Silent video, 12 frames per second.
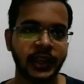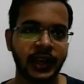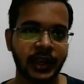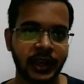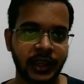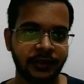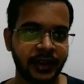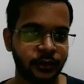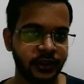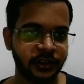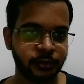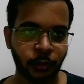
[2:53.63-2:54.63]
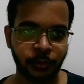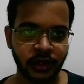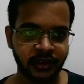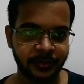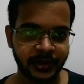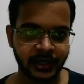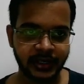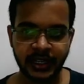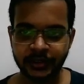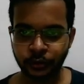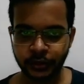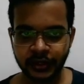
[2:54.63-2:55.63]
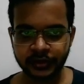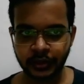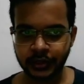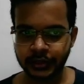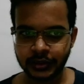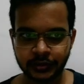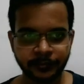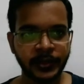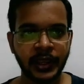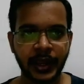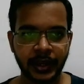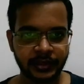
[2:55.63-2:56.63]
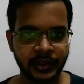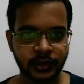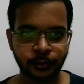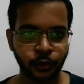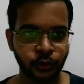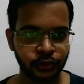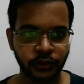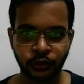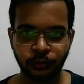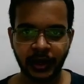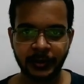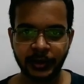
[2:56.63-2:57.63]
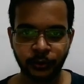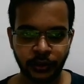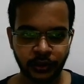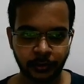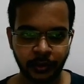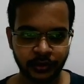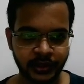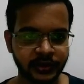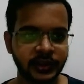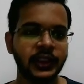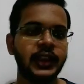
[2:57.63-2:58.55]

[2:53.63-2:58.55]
I went to this popular website, Geeks for Geeks. I think most of you might be knowing about this.